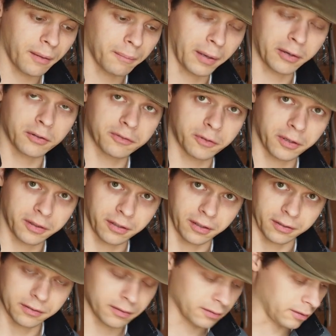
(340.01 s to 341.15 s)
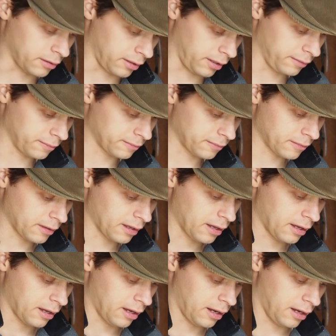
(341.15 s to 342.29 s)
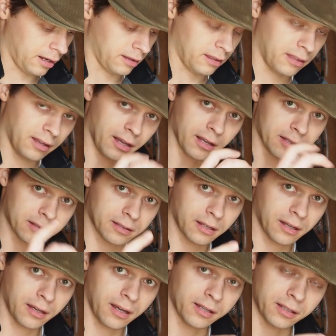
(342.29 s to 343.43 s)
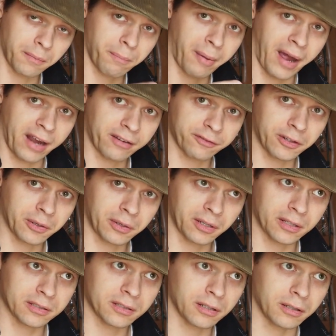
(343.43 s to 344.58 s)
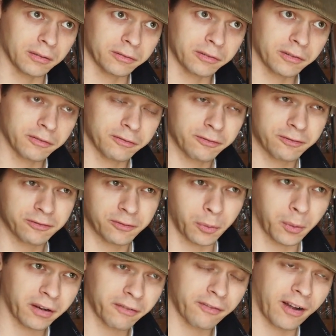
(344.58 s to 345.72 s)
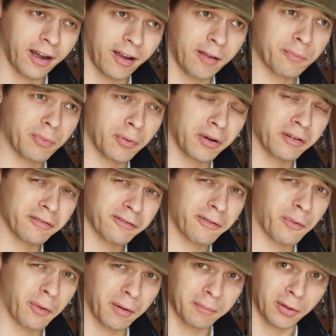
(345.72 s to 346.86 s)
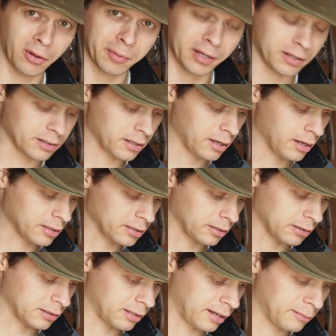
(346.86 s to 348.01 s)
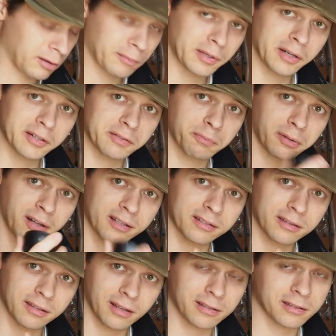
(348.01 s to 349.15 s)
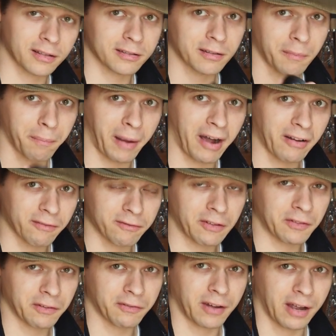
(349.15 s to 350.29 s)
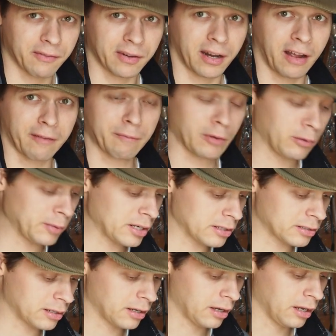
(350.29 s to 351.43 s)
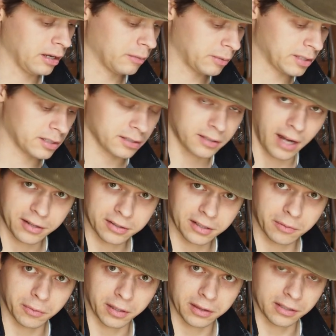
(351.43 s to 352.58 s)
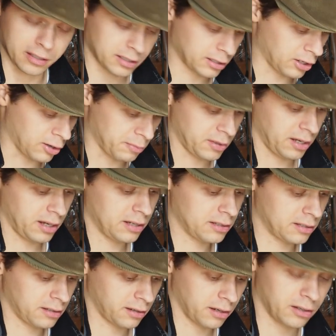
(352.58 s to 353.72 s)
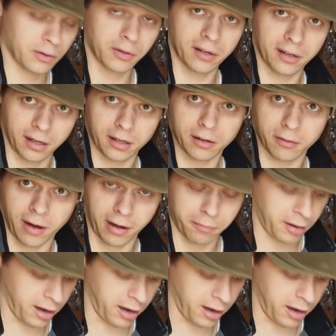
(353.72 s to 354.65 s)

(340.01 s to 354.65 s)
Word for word: Micro Four Thirds, all right? And this has a back focus of 45.4 millimeters. So the 10 millimeters plus this, that's about 55.5 millimeters, which is actually what this scope needs in order to get correct